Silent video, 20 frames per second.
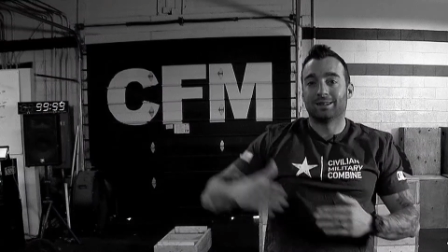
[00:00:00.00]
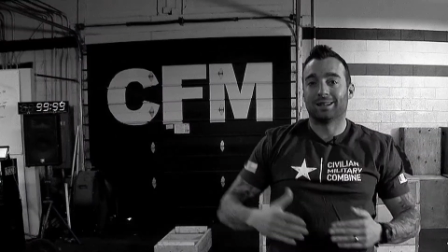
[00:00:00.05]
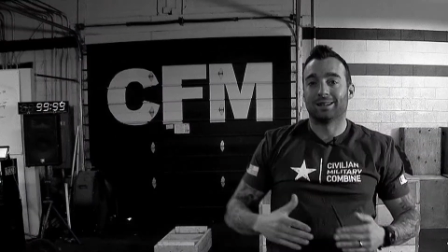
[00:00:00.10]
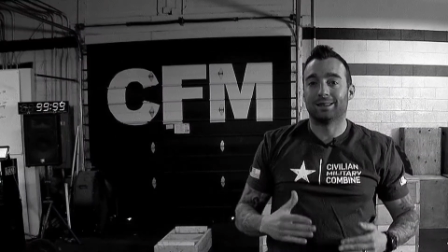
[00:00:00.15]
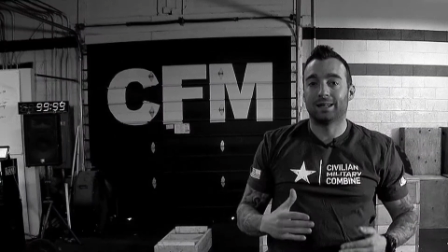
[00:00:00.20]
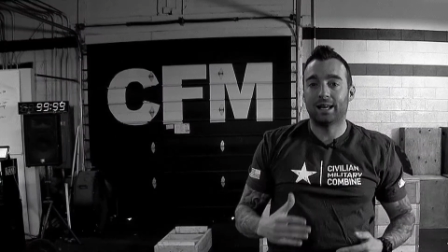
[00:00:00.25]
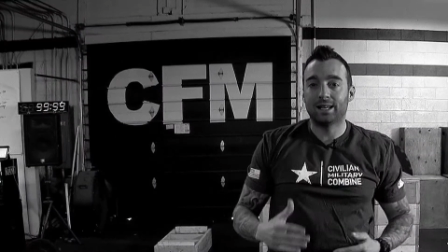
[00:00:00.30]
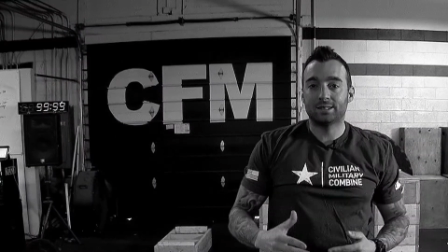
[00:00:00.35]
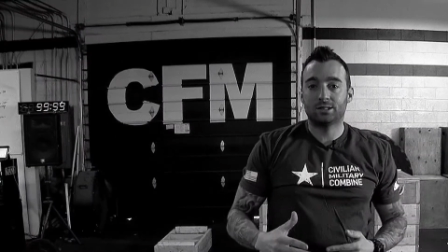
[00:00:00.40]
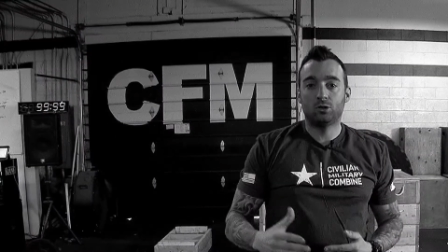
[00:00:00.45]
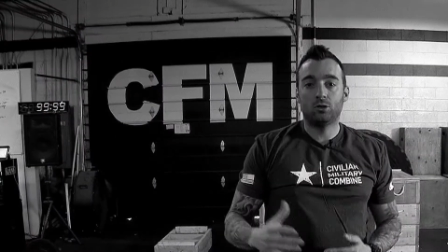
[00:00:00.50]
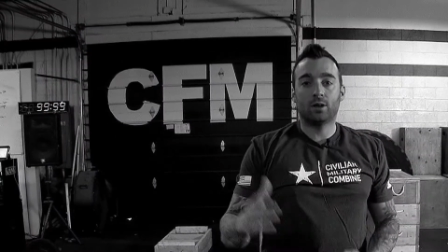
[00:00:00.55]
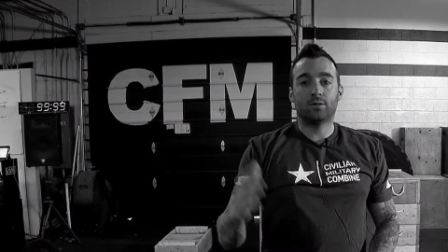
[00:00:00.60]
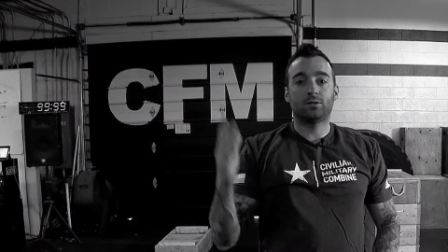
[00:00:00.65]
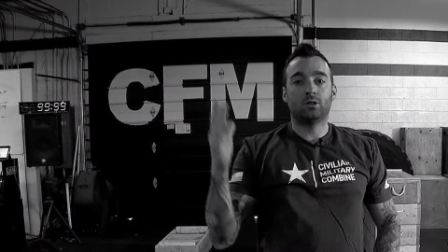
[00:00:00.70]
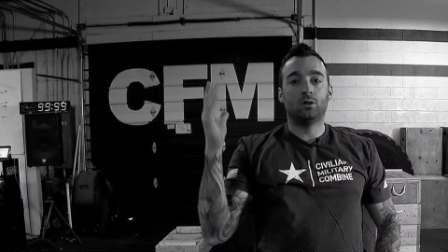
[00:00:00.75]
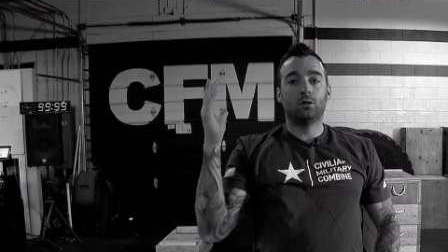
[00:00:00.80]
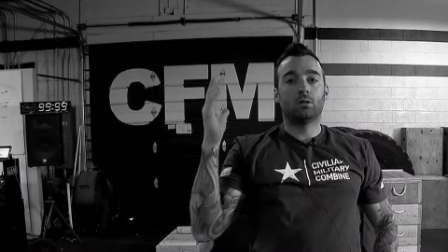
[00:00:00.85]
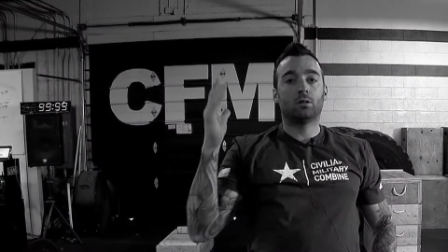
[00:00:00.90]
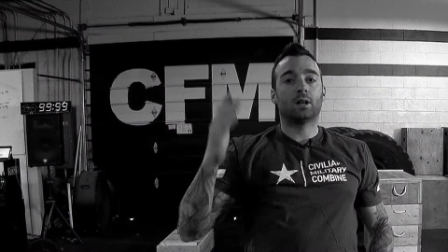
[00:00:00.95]
The less you have
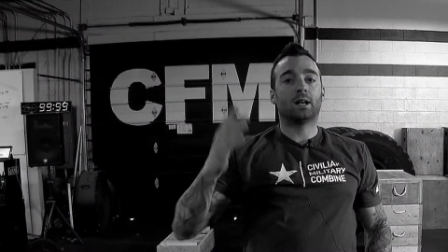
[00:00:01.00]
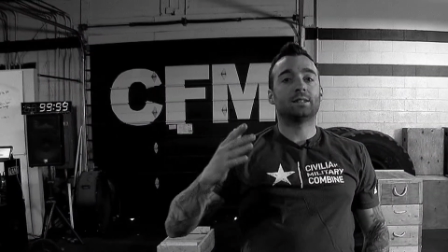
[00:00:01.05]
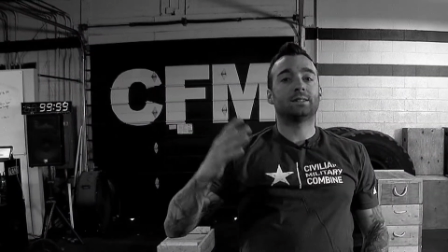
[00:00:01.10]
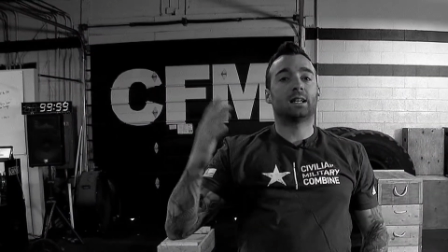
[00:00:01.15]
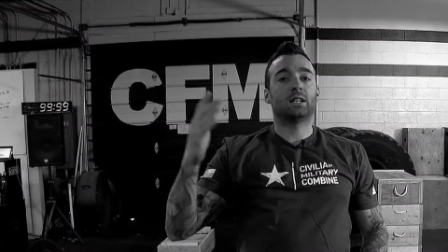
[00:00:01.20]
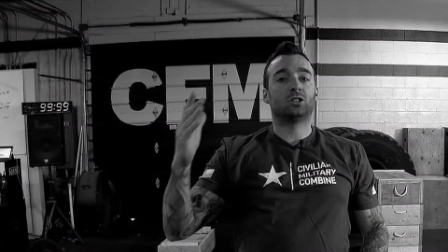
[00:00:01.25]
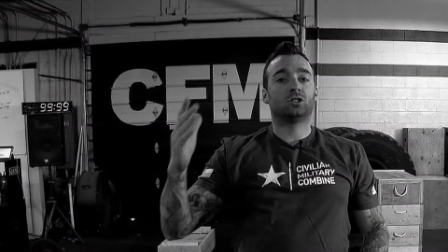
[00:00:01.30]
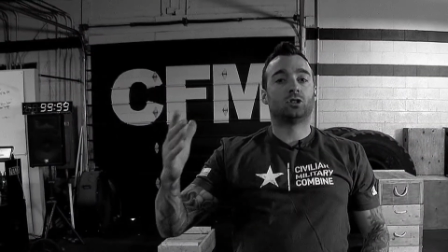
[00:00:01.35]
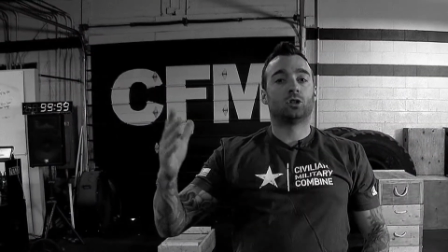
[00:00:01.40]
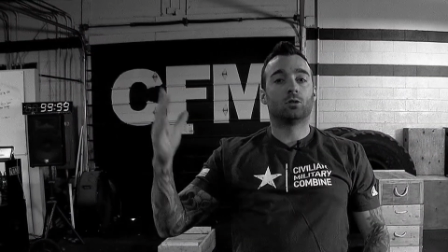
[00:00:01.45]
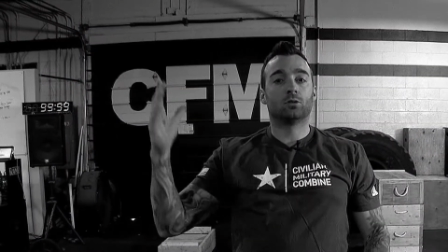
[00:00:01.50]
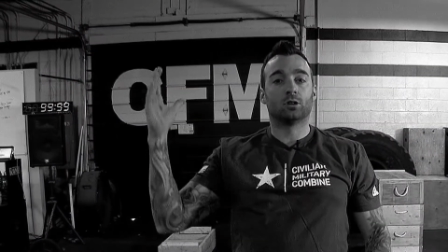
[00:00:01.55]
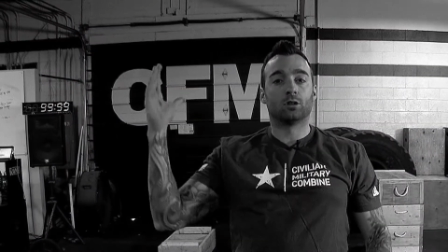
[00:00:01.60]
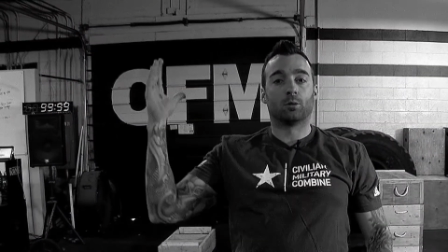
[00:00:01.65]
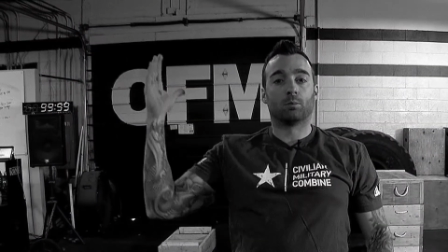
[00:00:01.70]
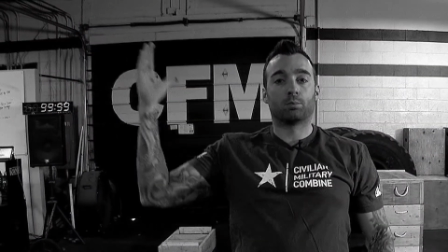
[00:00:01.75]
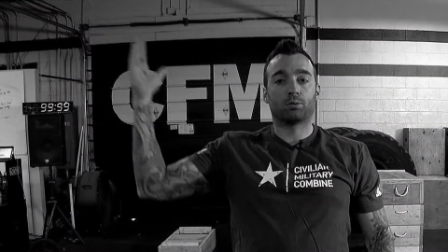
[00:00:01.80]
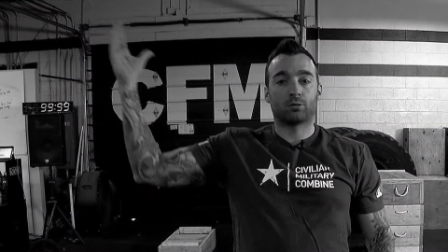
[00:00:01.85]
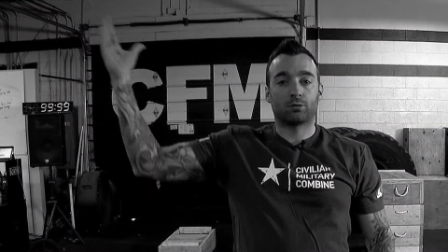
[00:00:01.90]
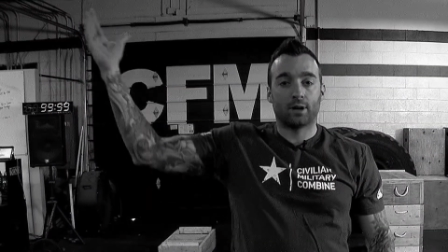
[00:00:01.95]
to utilize that shoulder
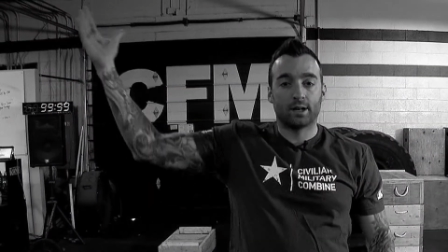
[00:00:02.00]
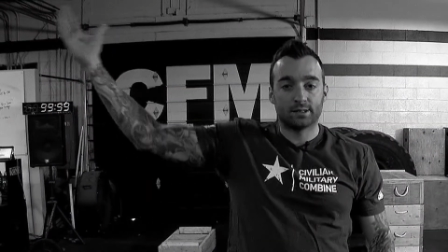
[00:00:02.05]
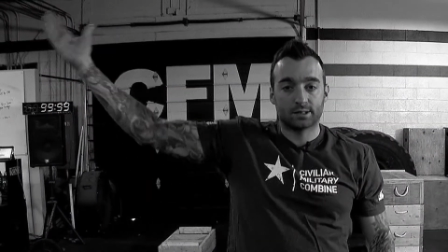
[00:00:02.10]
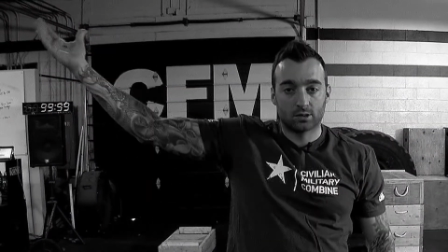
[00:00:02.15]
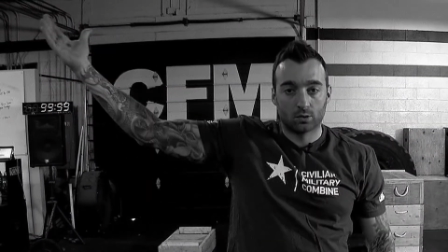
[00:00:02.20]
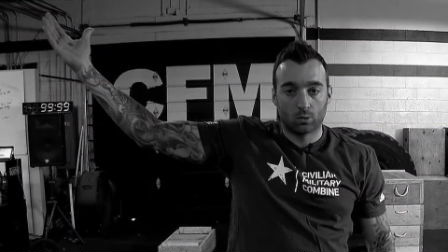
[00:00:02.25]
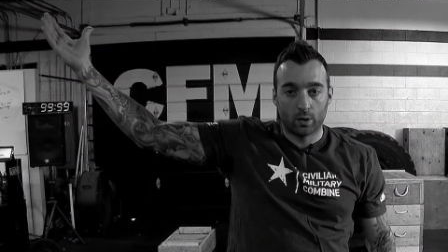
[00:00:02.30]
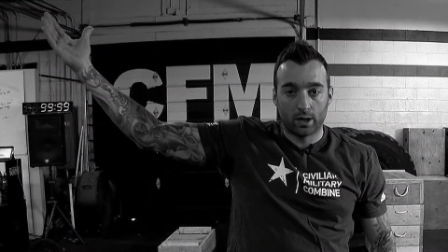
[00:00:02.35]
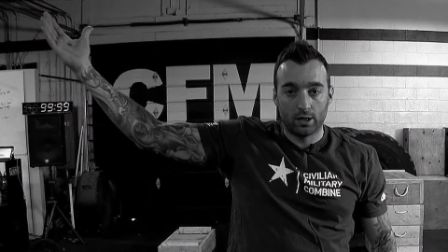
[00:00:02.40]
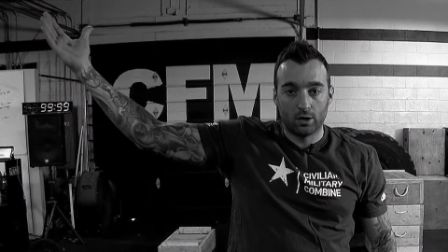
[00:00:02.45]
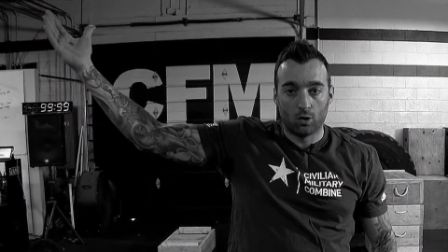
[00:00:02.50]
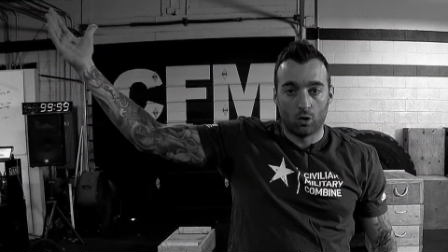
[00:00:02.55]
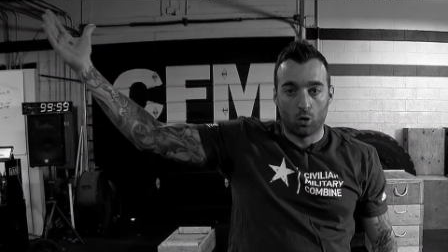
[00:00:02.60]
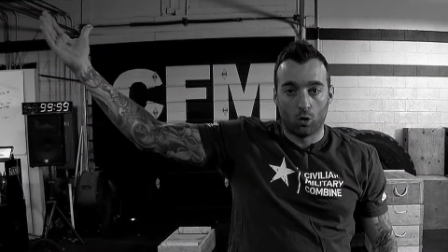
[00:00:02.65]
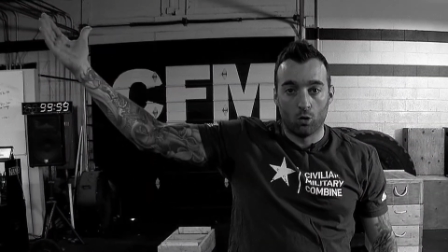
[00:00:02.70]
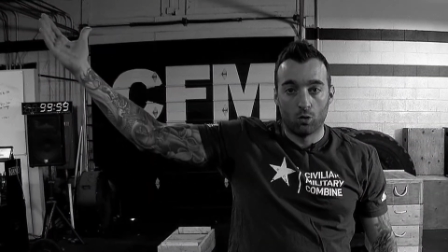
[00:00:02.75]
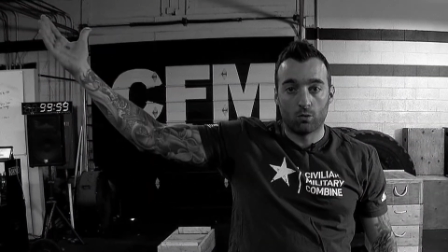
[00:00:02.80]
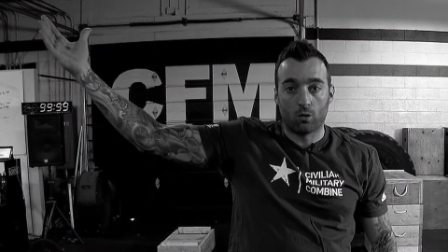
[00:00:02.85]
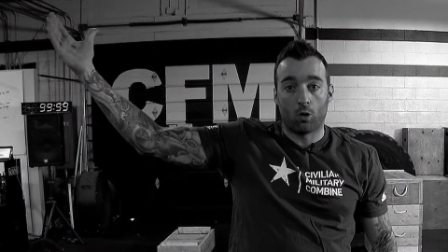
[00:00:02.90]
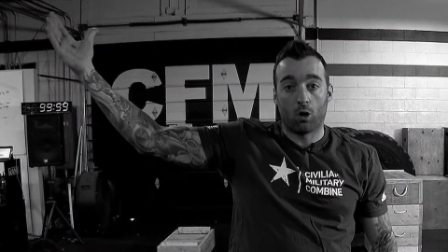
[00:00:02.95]
to press the weight
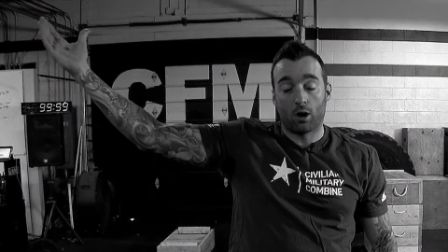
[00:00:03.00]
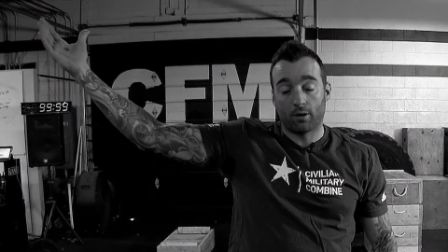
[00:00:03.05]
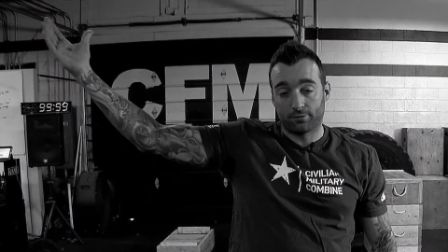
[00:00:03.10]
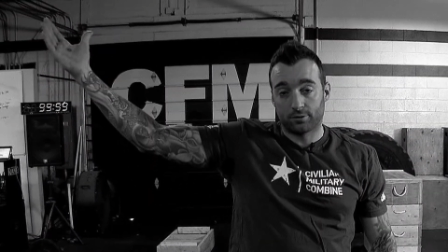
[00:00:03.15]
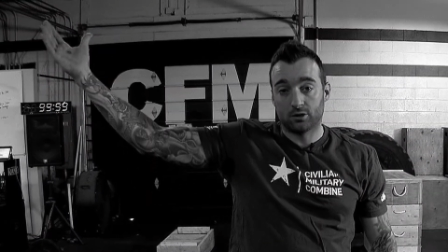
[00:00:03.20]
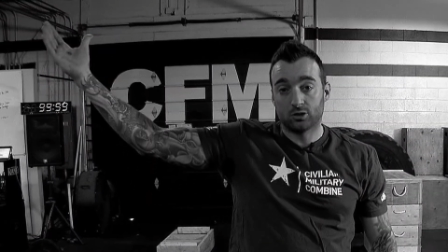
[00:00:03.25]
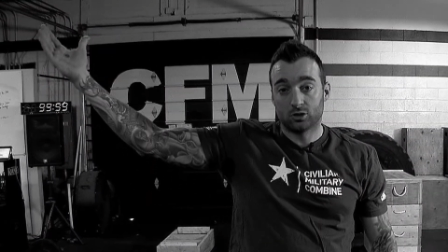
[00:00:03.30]
off your